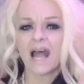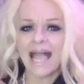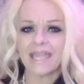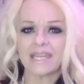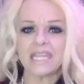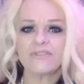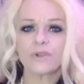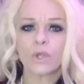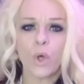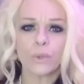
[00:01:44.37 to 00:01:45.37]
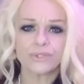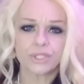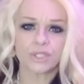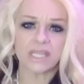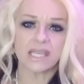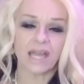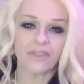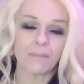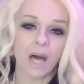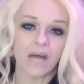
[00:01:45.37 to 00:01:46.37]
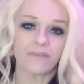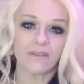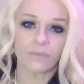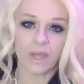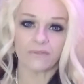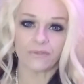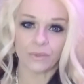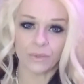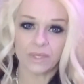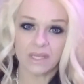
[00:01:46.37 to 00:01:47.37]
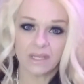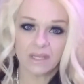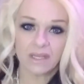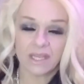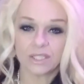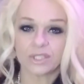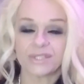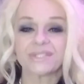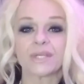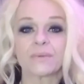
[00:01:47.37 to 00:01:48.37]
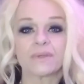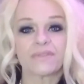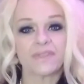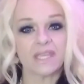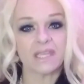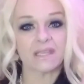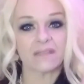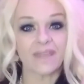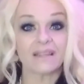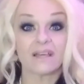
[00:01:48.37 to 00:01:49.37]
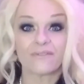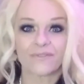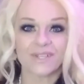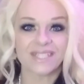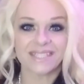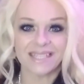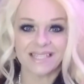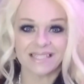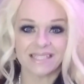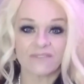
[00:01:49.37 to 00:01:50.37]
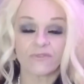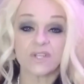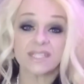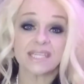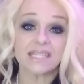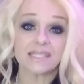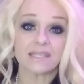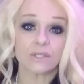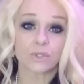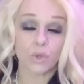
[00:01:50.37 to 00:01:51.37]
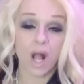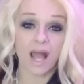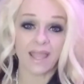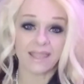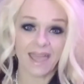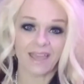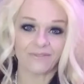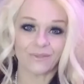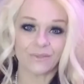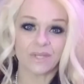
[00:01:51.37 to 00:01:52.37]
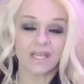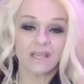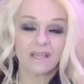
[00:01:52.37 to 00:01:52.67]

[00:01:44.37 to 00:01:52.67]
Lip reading: I could either cold turkey cut them off of wet food and just stick with the, they love Friskies. Friskies dry cat food